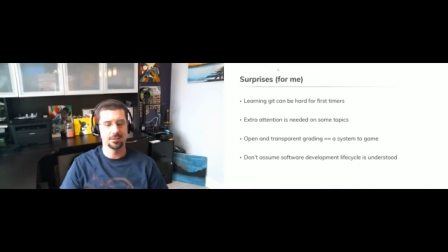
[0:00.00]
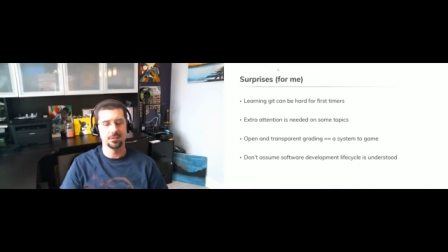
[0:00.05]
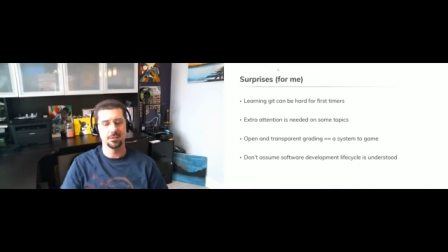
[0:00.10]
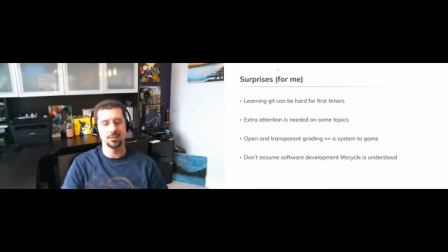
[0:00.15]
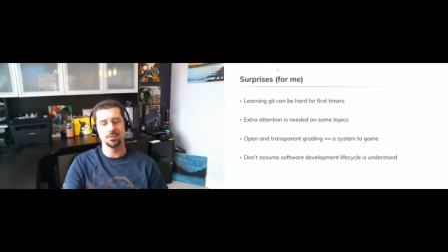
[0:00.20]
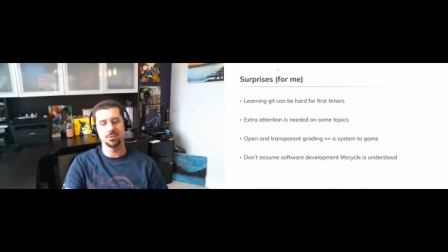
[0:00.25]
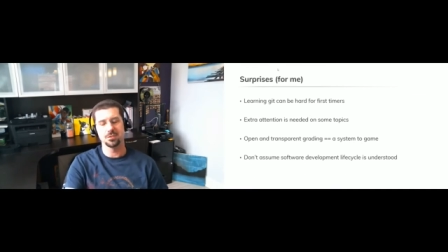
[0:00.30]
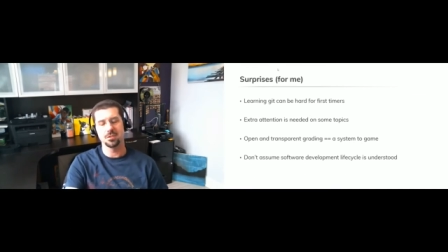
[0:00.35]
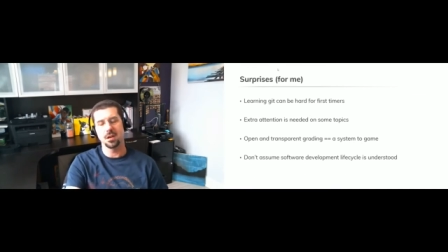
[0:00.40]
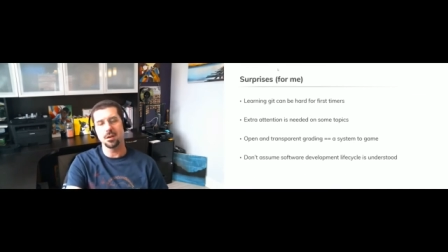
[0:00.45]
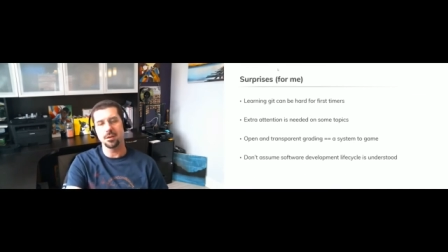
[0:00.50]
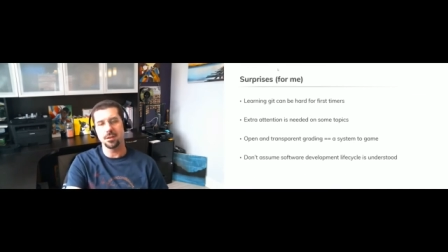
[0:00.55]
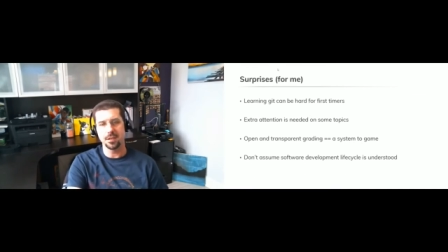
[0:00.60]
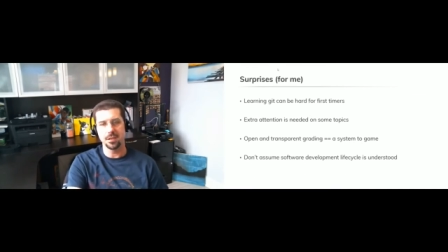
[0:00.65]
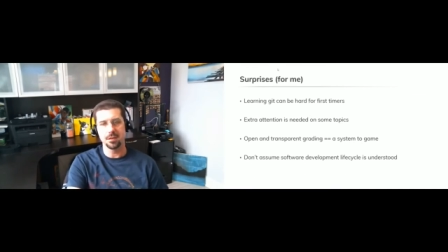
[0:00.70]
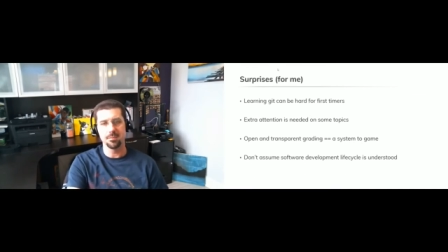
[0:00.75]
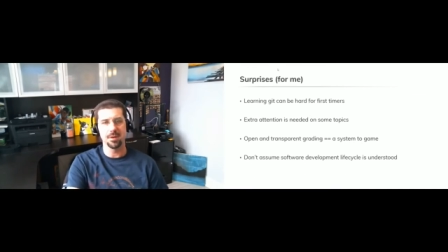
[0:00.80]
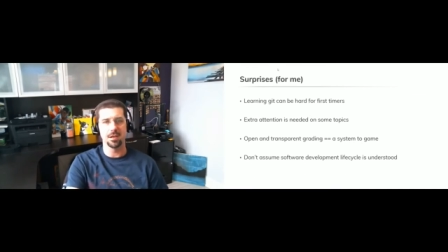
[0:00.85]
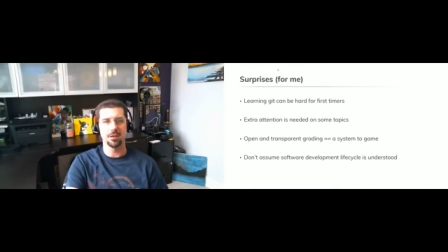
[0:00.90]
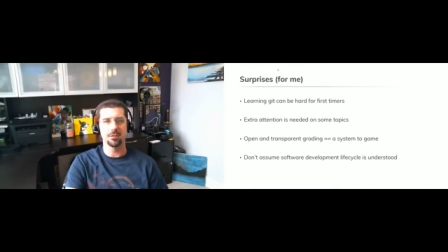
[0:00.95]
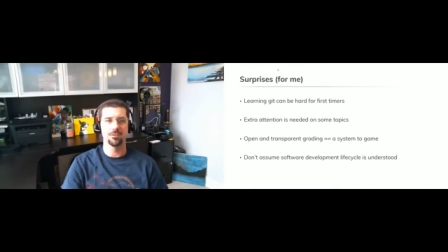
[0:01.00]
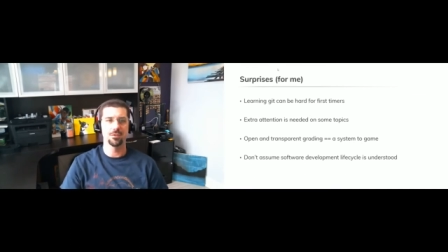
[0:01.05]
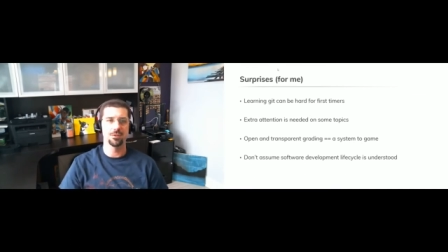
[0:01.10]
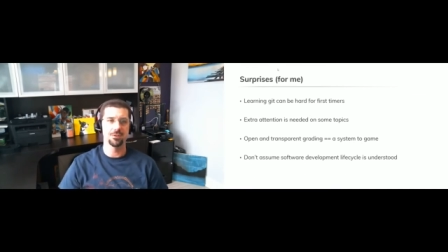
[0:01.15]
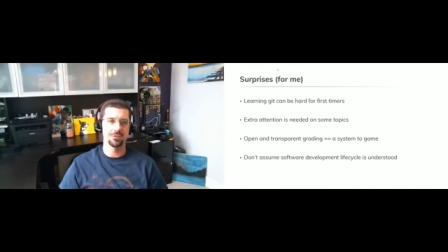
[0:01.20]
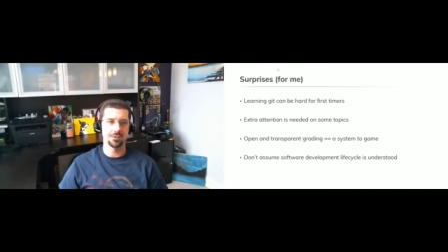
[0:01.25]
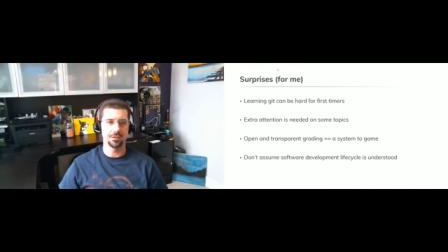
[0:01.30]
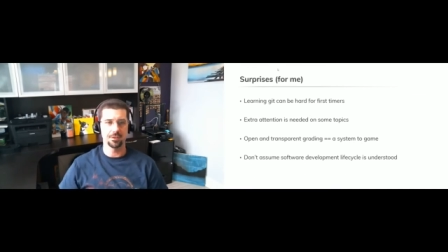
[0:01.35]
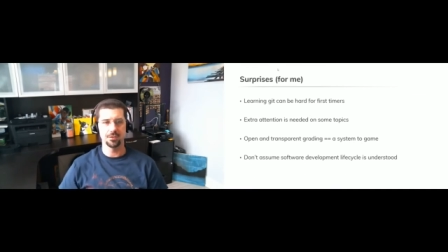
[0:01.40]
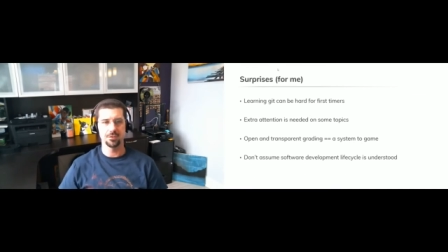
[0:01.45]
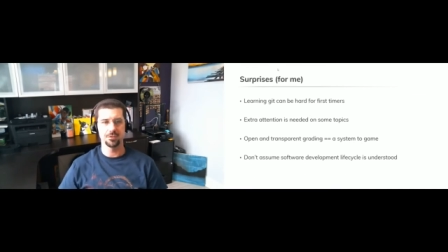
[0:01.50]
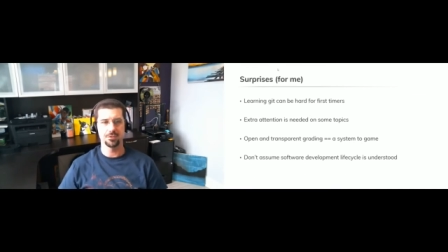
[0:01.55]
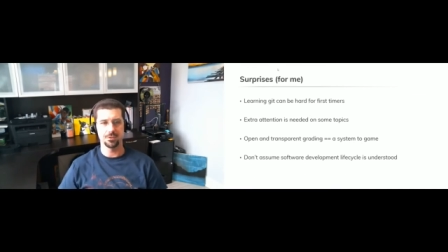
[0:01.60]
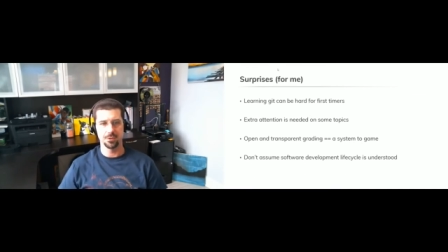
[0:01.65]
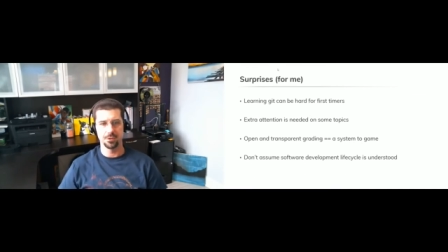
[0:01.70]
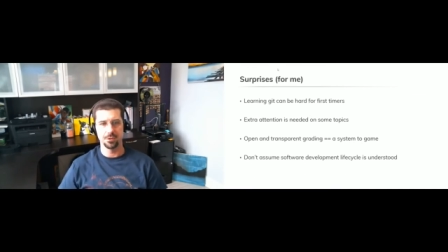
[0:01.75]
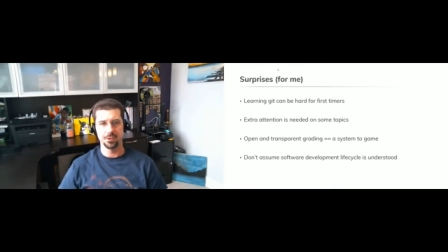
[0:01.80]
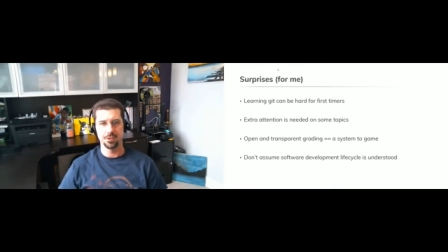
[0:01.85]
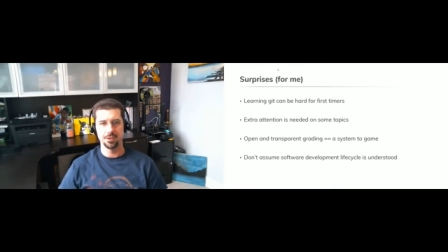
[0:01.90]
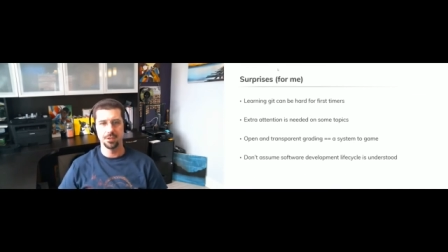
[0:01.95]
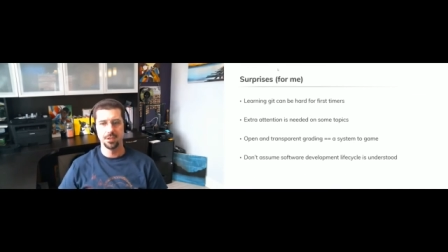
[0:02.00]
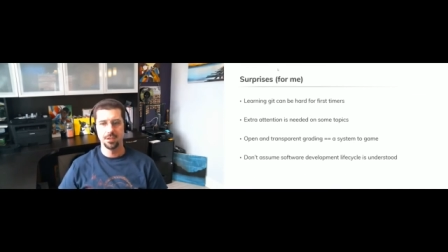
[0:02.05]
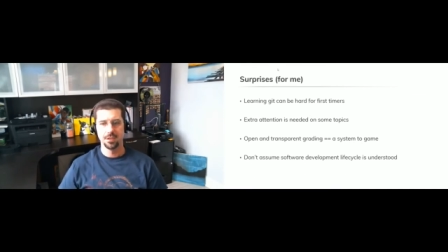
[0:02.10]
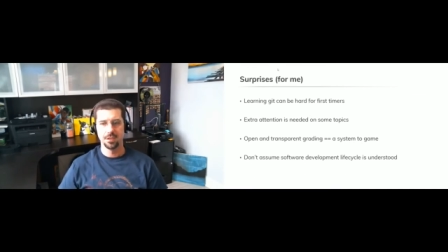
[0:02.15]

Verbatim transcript: you know, talking about version control